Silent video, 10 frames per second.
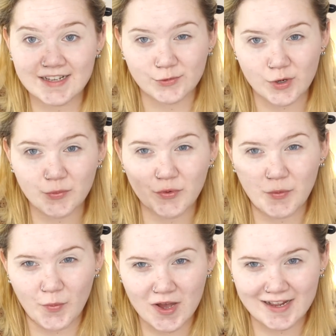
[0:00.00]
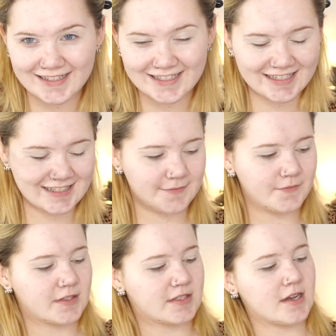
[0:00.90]
is what we want.
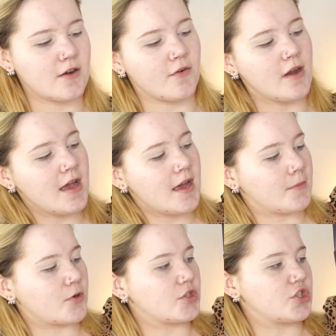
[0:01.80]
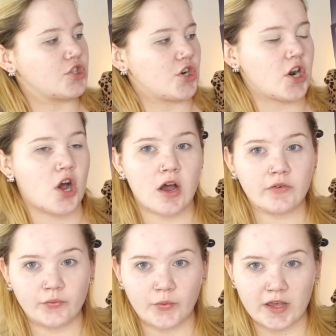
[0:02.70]
So I'm going to start
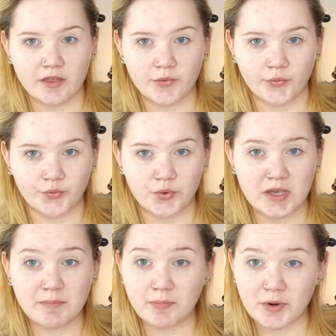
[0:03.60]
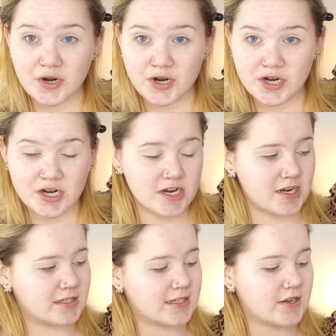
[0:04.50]
off with Reaper
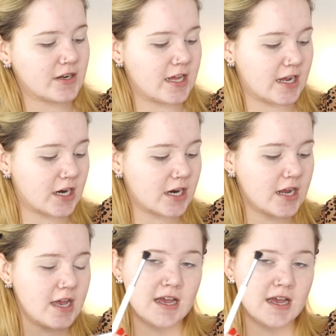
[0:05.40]
down here.